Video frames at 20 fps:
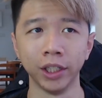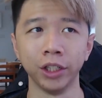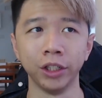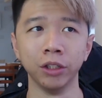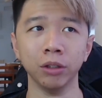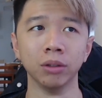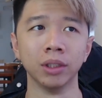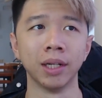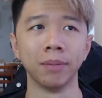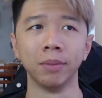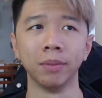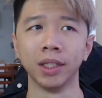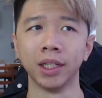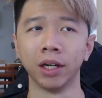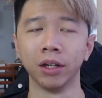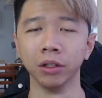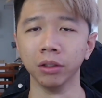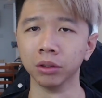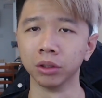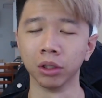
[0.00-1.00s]
huge, let me tell
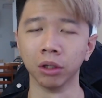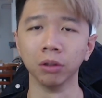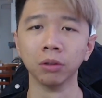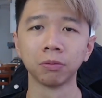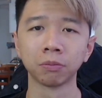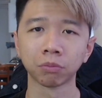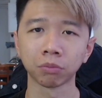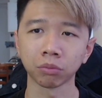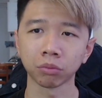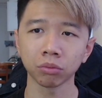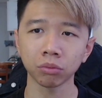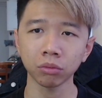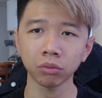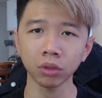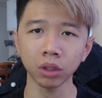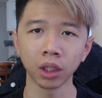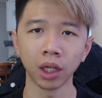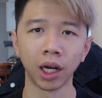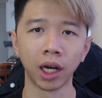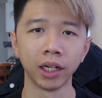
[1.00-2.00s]
you. So
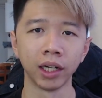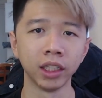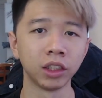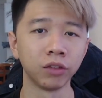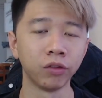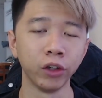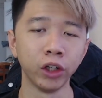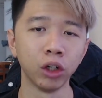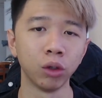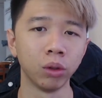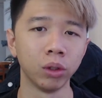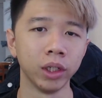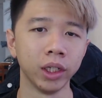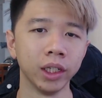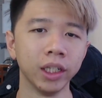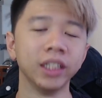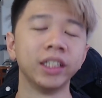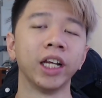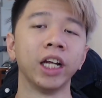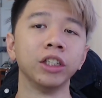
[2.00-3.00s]
this video
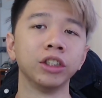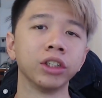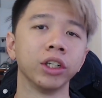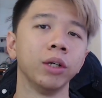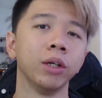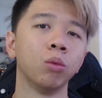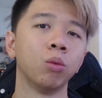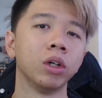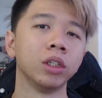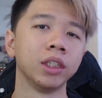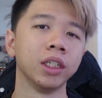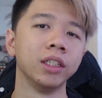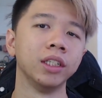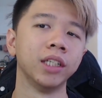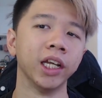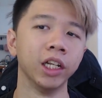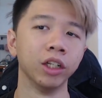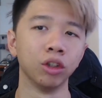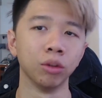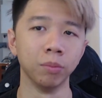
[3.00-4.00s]
intentionally was
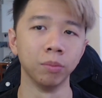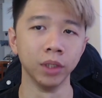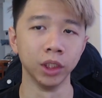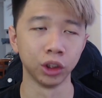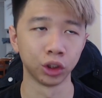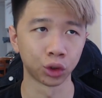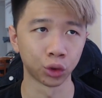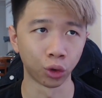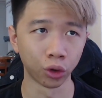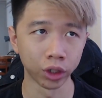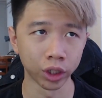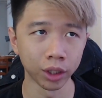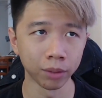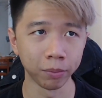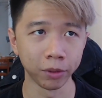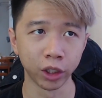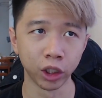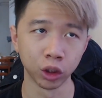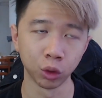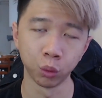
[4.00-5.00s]
intended to be shorter
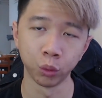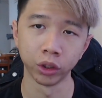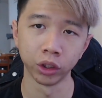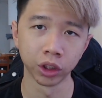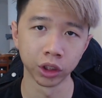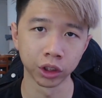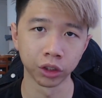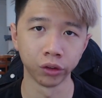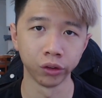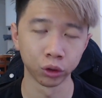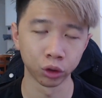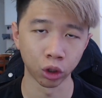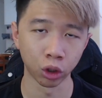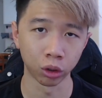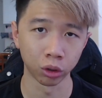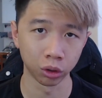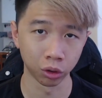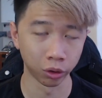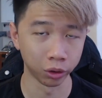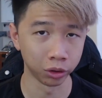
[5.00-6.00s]
because we're just going
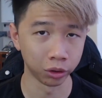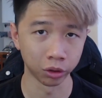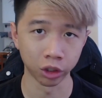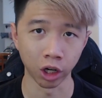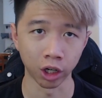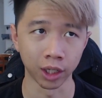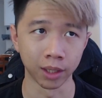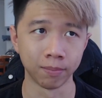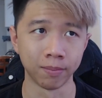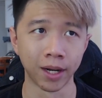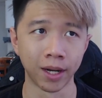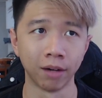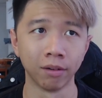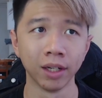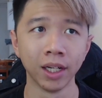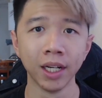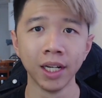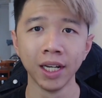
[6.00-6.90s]
to talk about